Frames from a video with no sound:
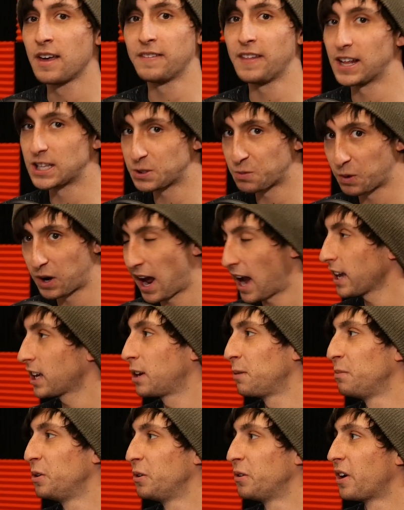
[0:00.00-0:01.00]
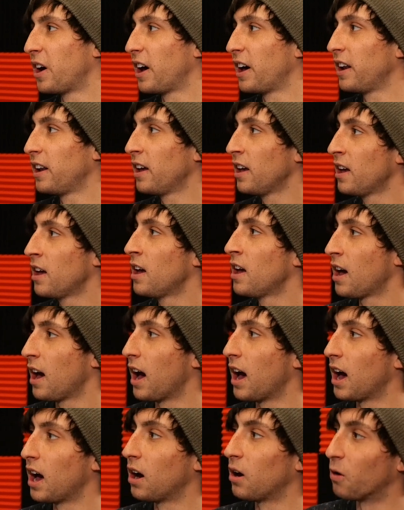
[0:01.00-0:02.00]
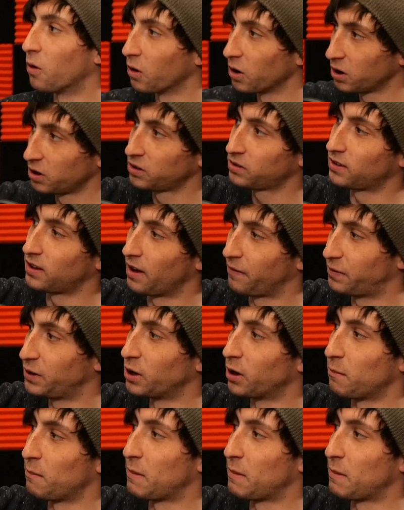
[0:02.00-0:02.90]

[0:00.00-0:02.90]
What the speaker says: That's what I commute on. Or if you don't